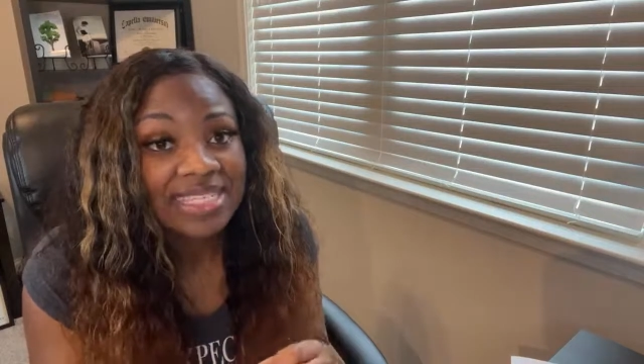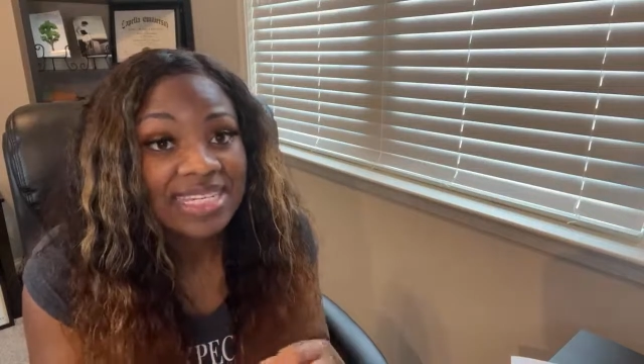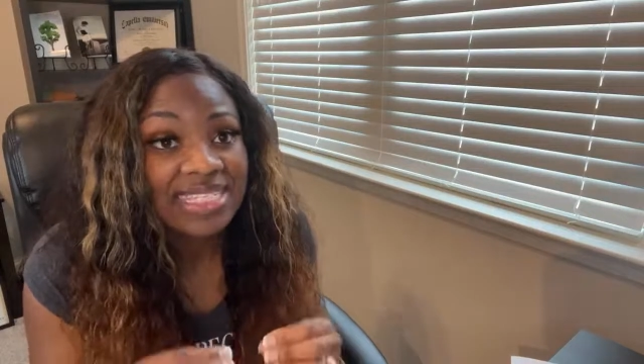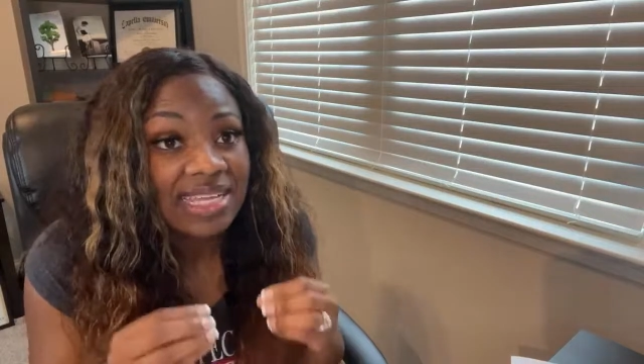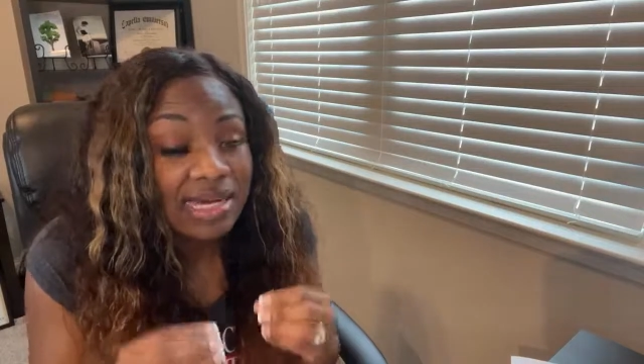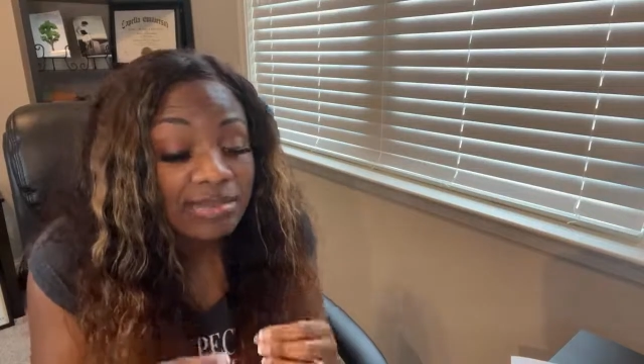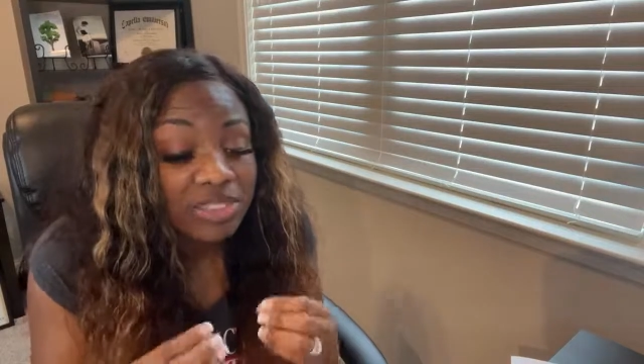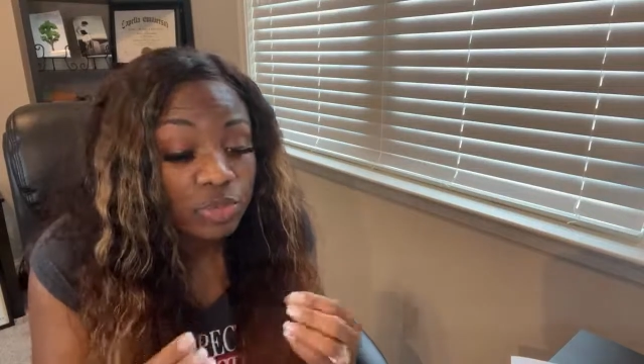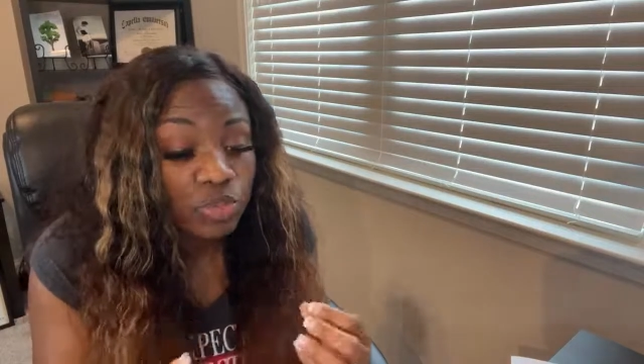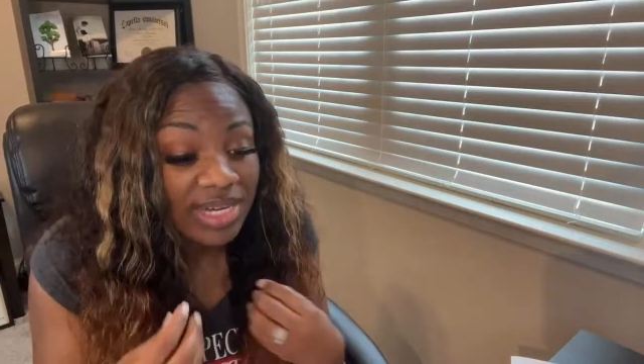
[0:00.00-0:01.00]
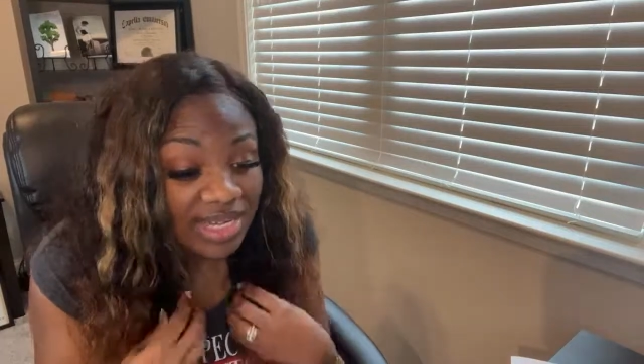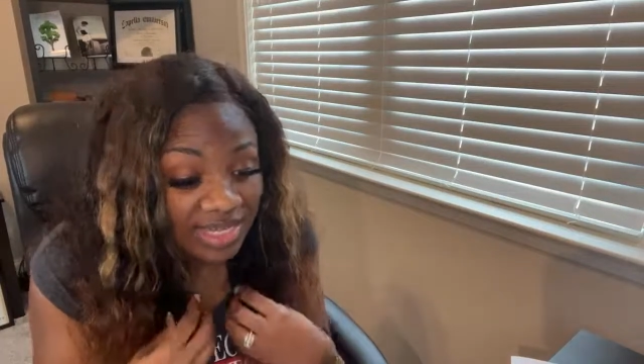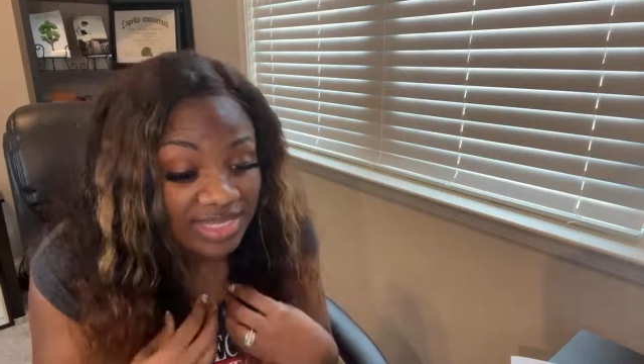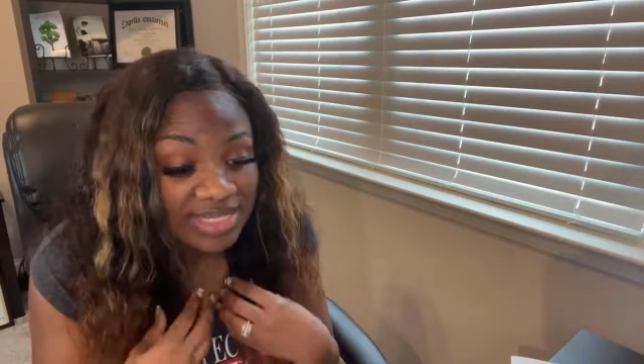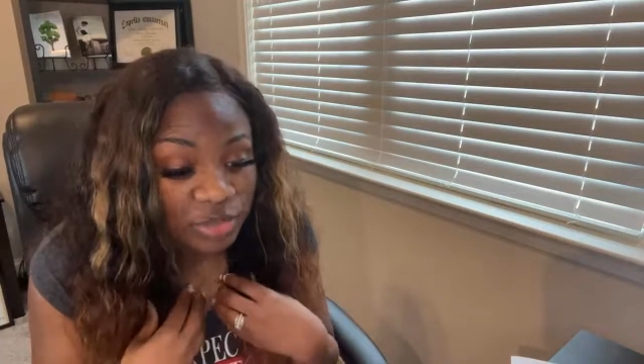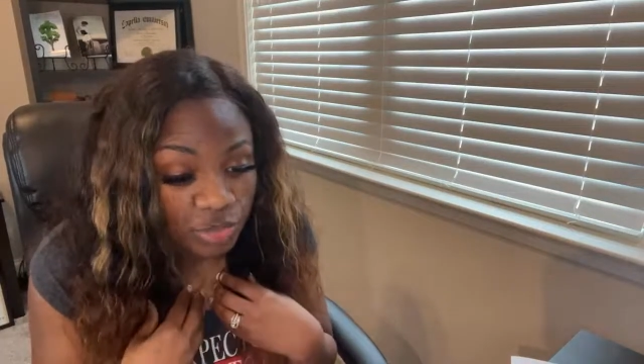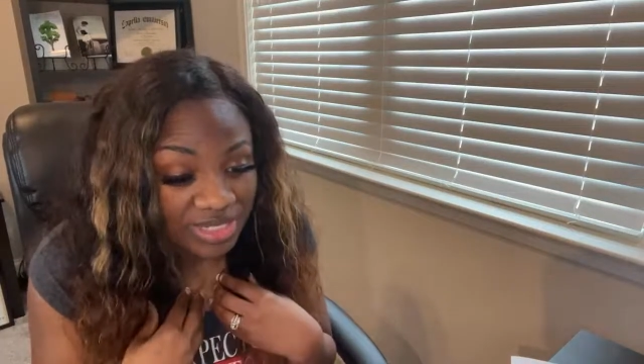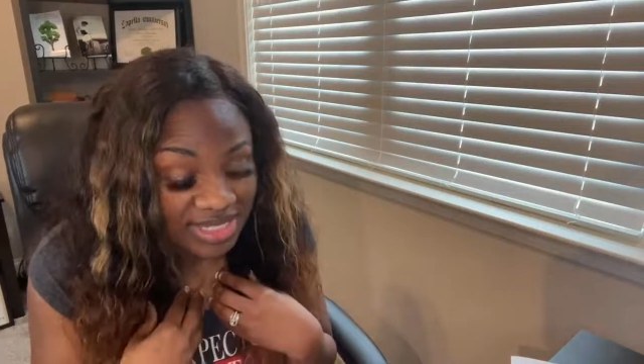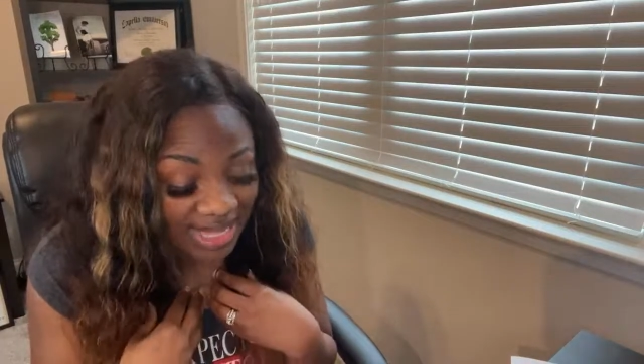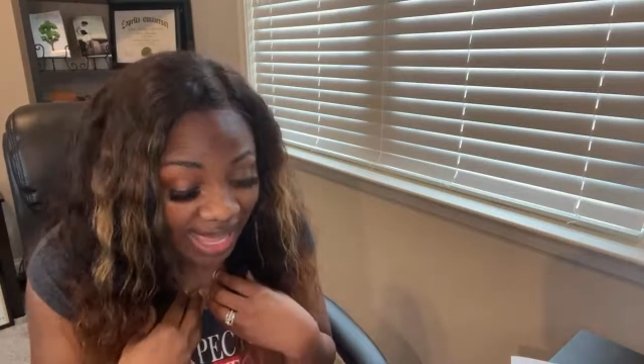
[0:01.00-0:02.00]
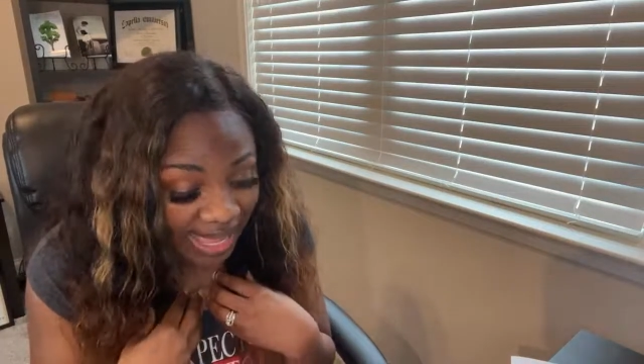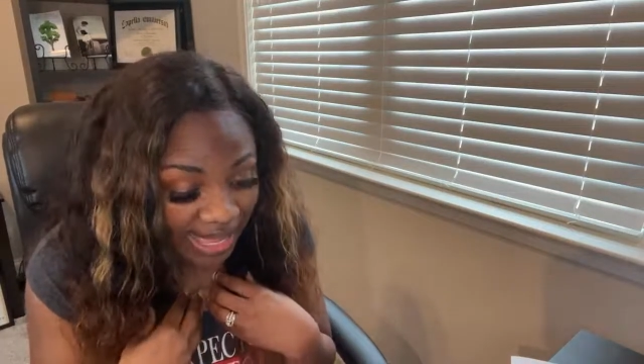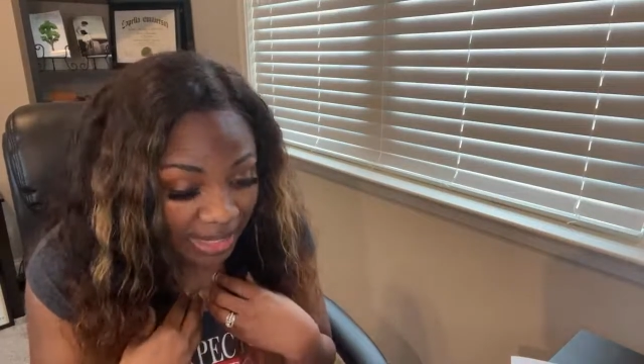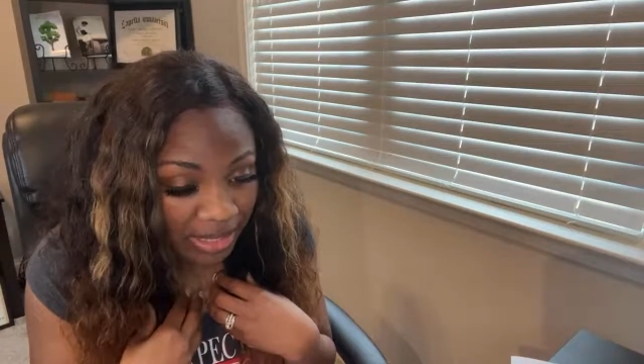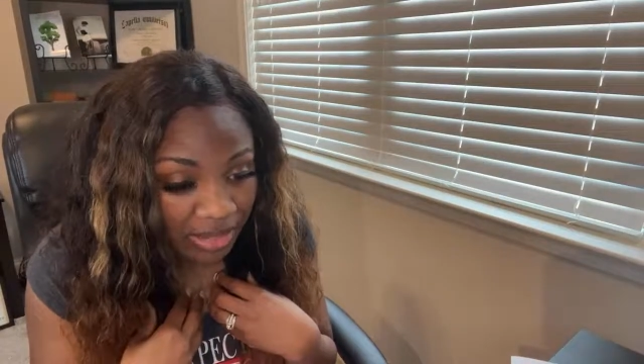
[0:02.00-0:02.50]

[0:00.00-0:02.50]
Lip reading: then it's up to us to decide